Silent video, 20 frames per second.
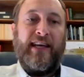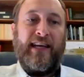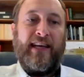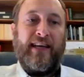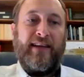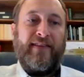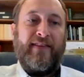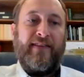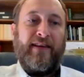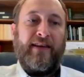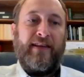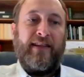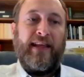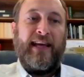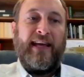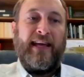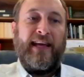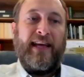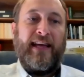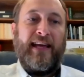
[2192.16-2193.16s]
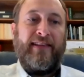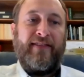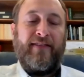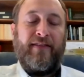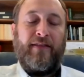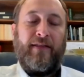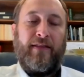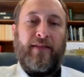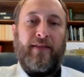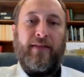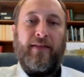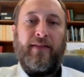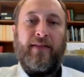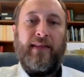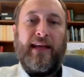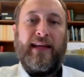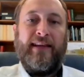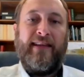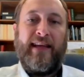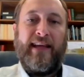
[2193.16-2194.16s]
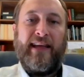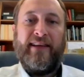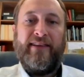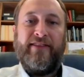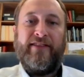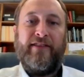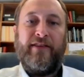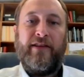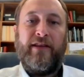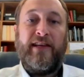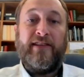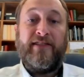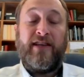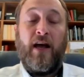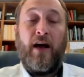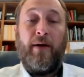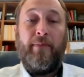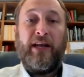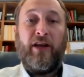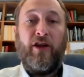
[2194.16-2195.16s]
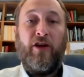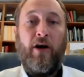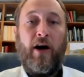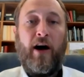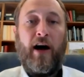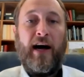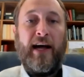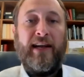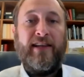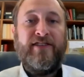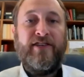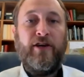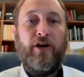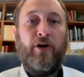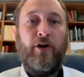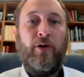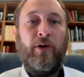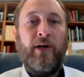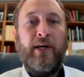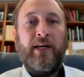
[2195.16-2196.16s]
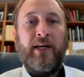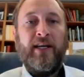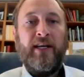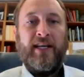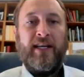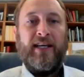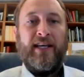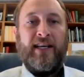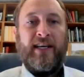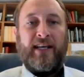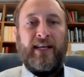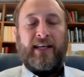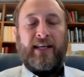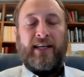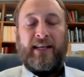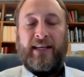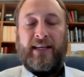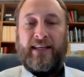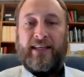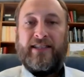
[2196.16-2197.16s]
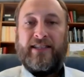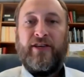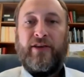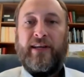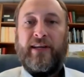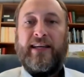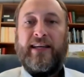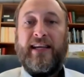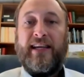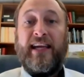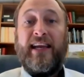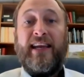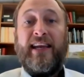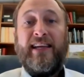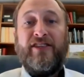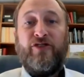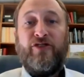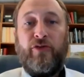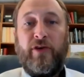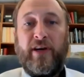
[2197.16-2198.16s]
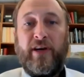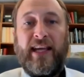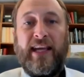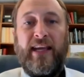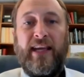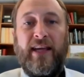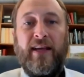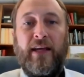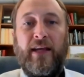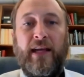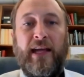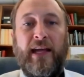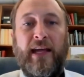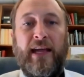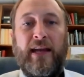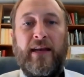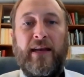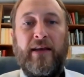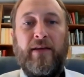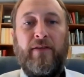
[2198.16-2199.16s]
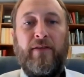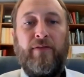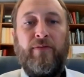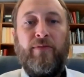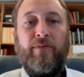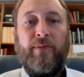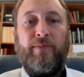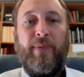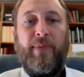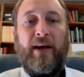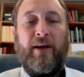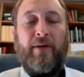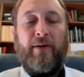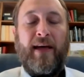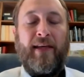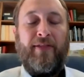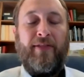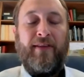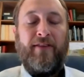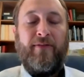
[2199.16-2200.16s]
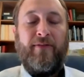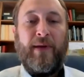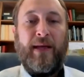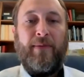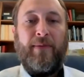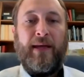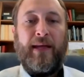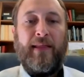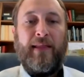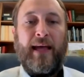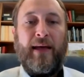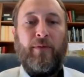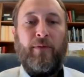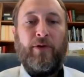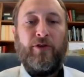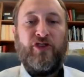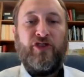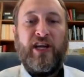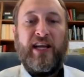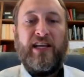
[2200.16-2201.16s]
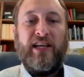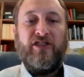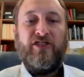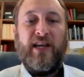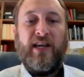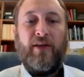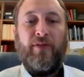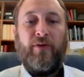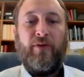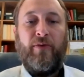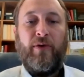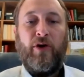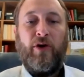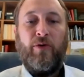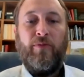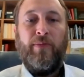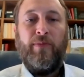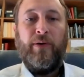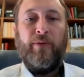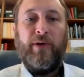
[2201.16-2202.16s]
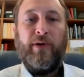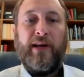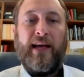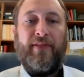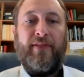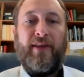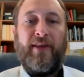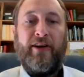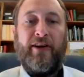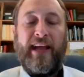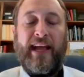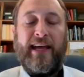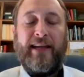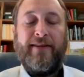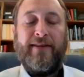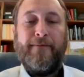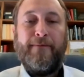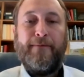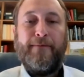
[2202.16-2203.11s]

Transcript: And uh, that, that day is, is come and gone. So, yeah. so it, it is tricky and with better methods, maybe that will change down the road, but we're not there yet.